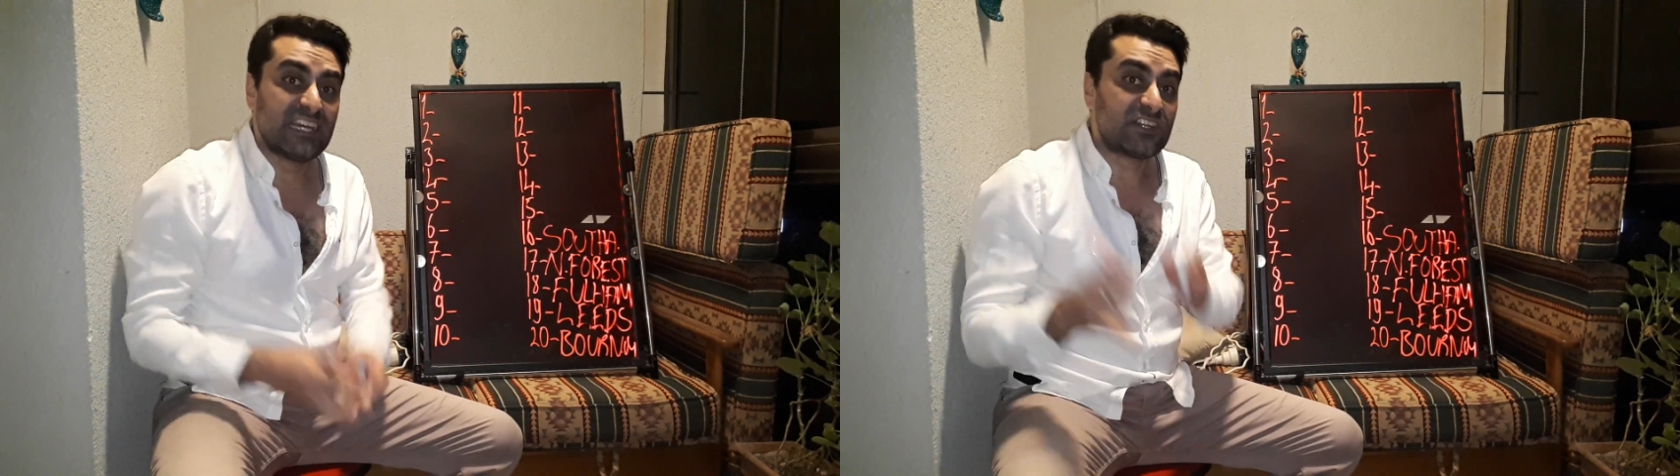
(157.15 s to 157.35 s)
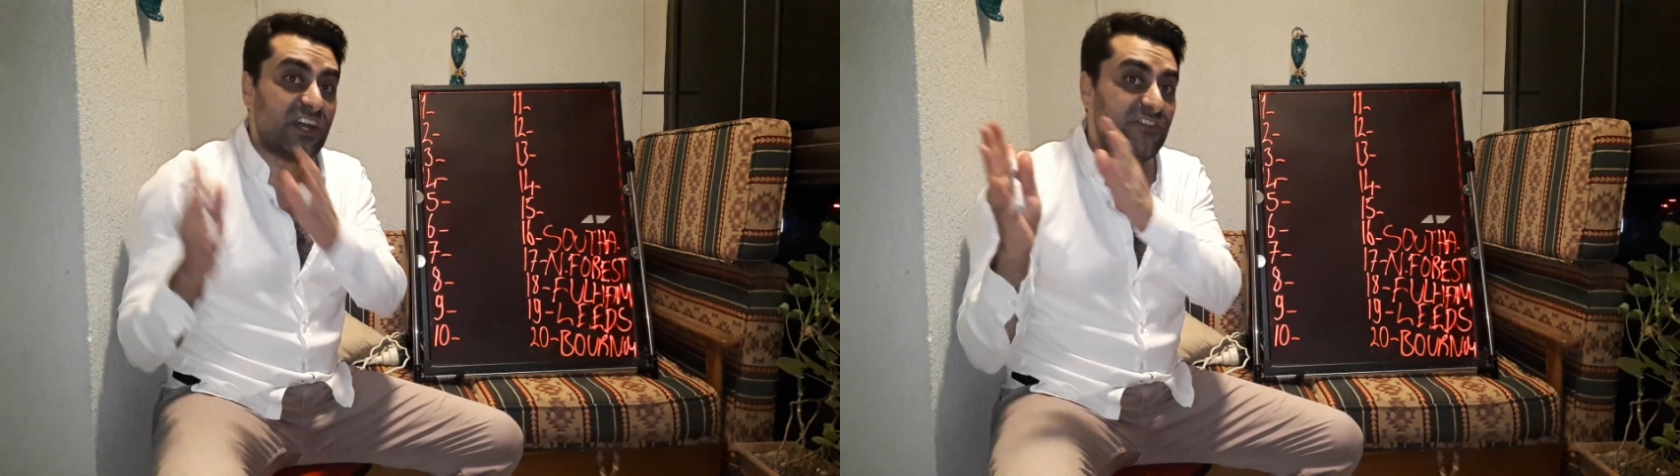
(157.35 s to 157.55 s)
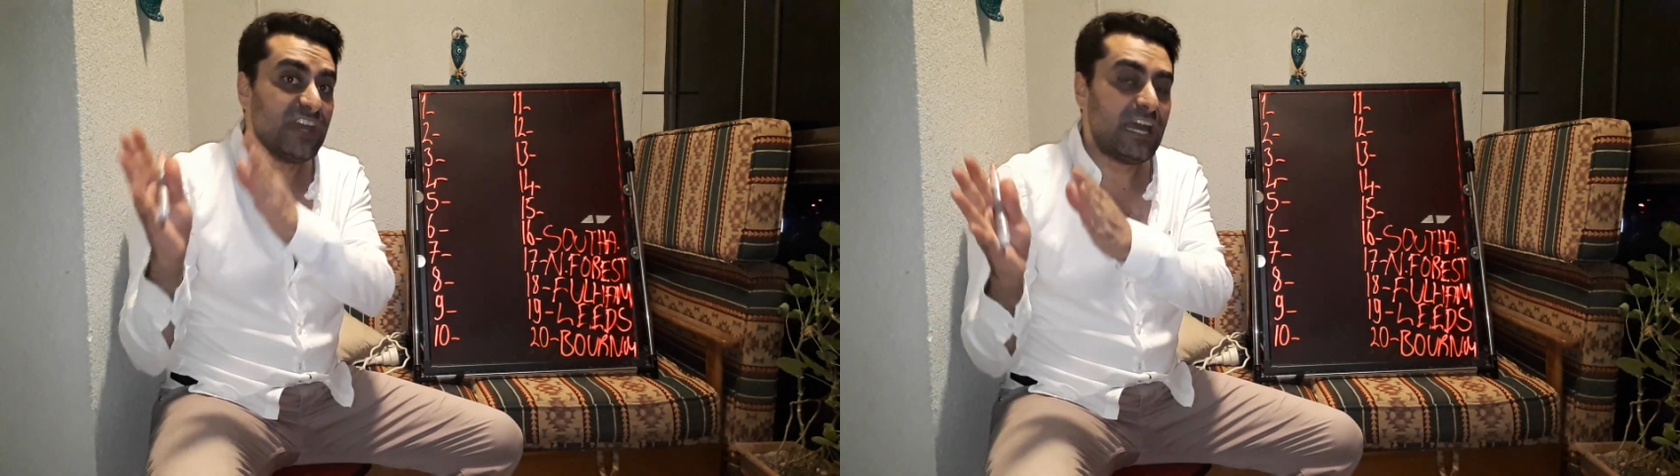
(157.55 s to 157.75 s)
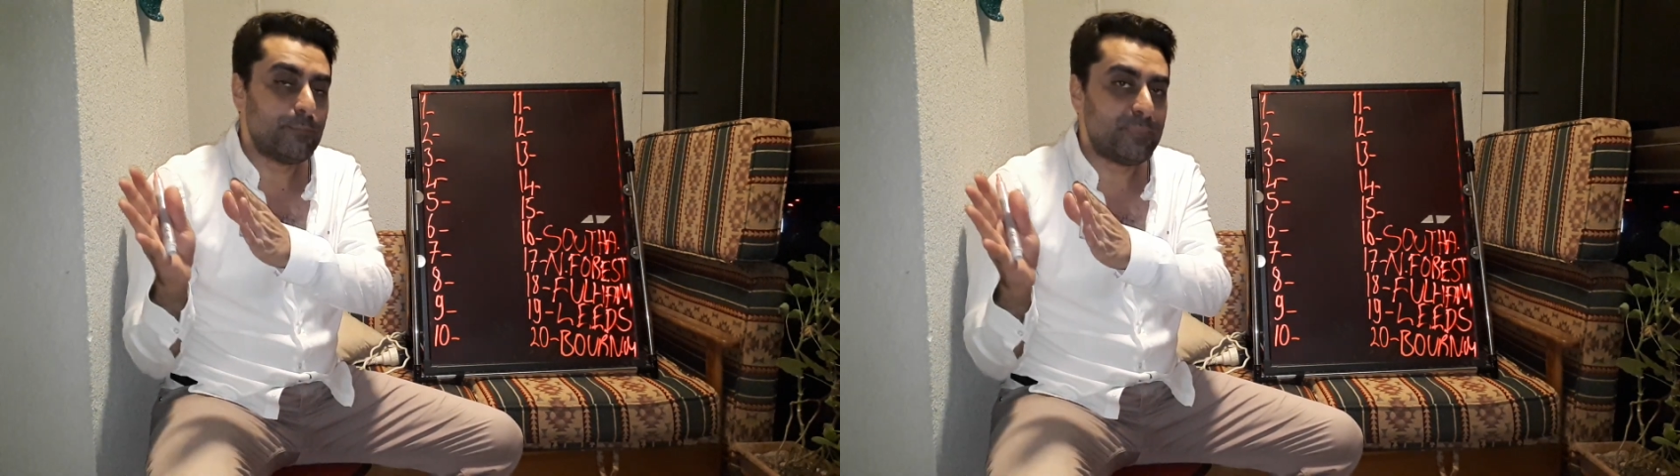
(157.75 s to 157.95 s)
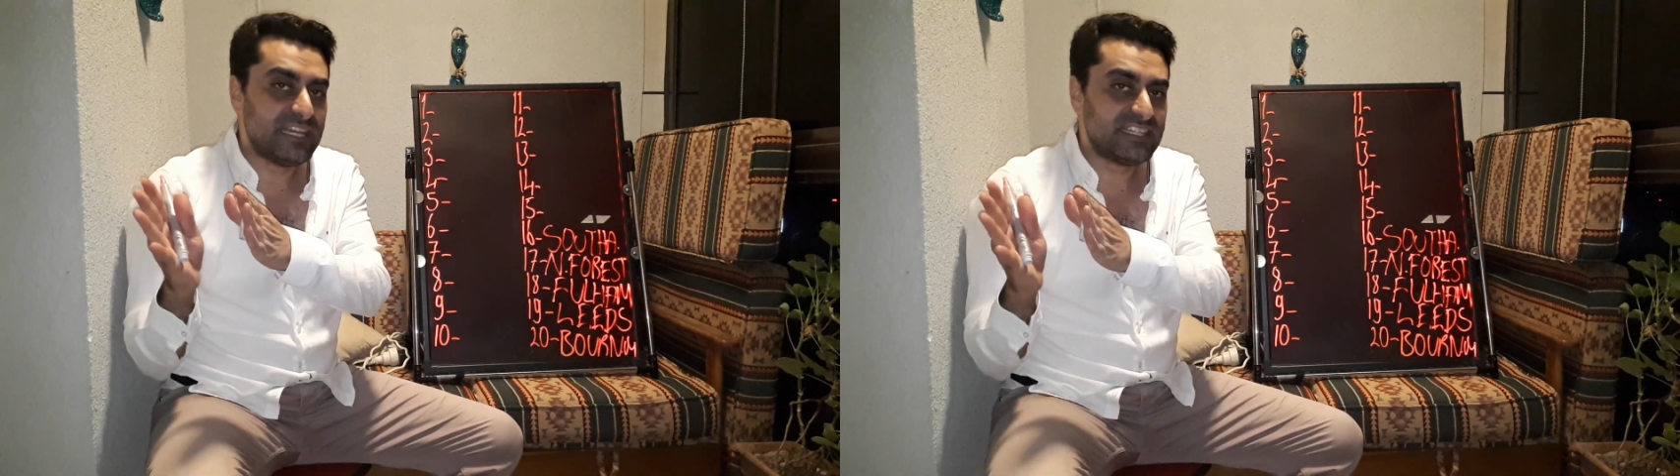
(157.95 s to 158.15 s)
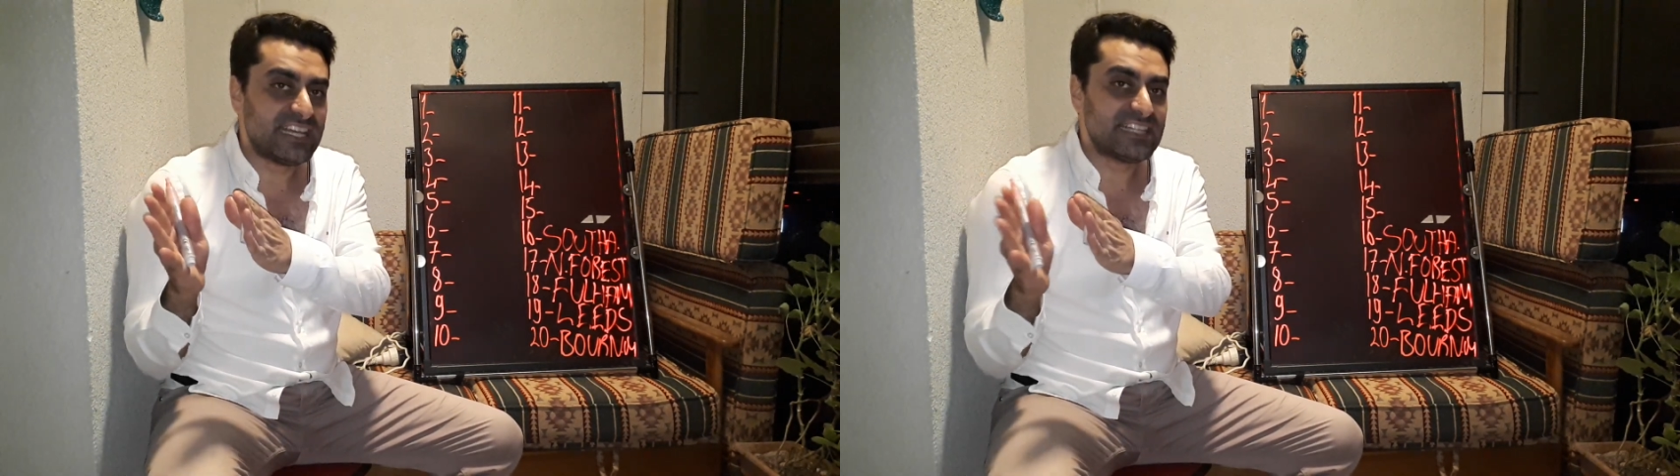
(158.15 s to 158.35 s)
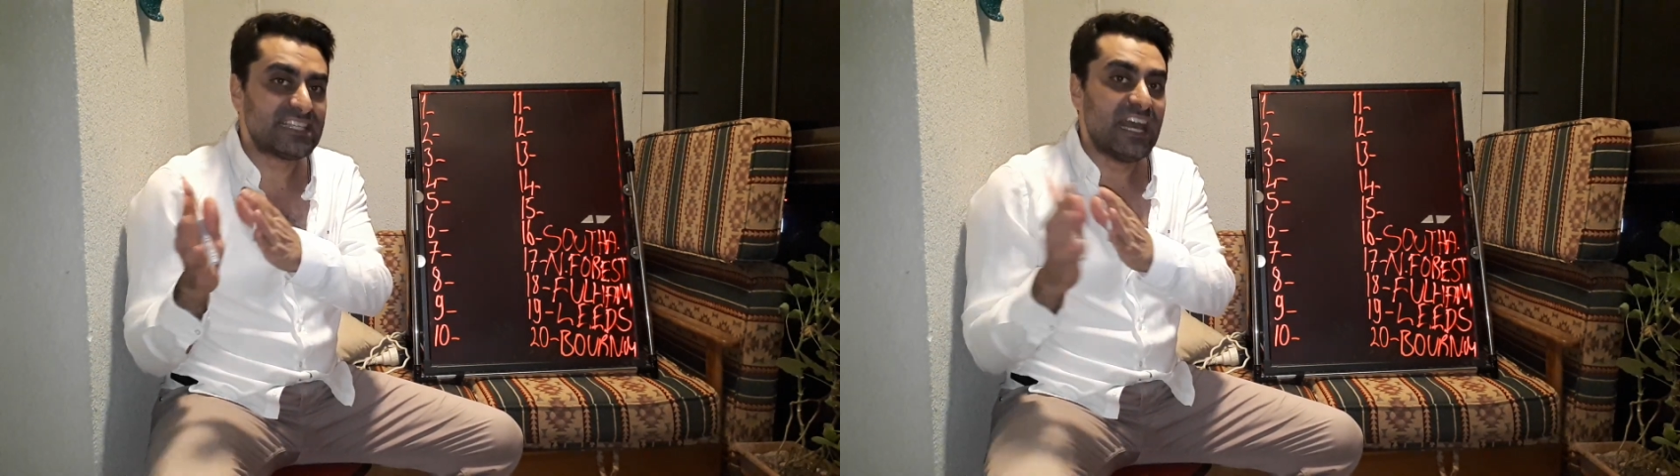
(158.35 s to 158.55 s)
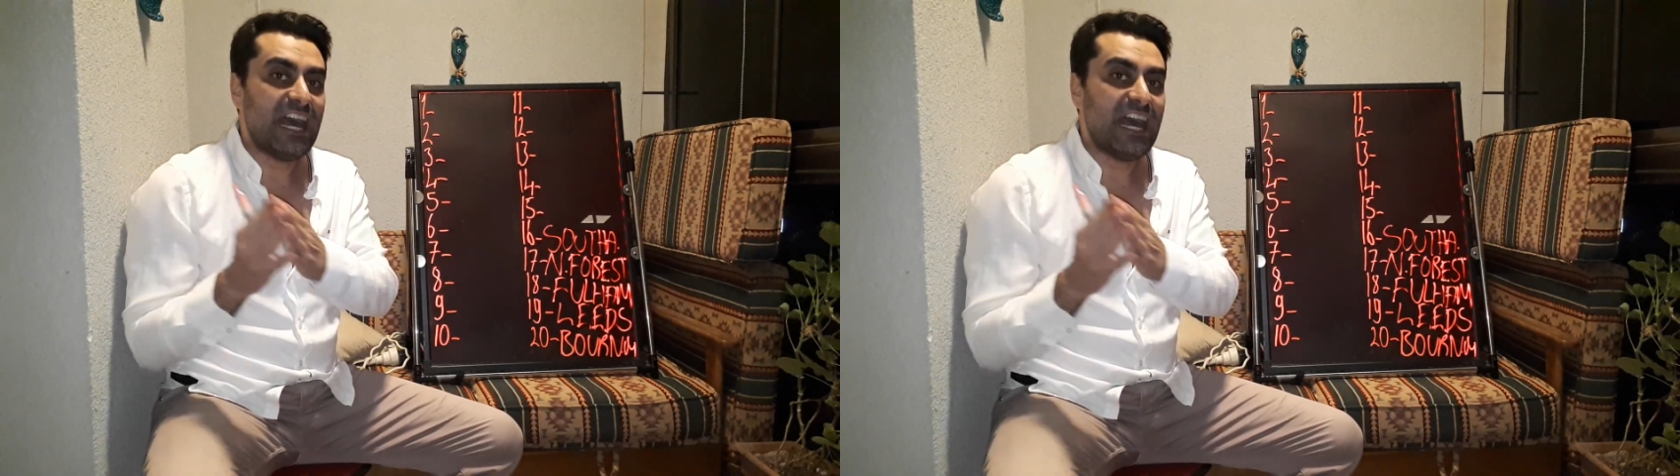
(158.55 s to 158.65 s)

Rafael Benitez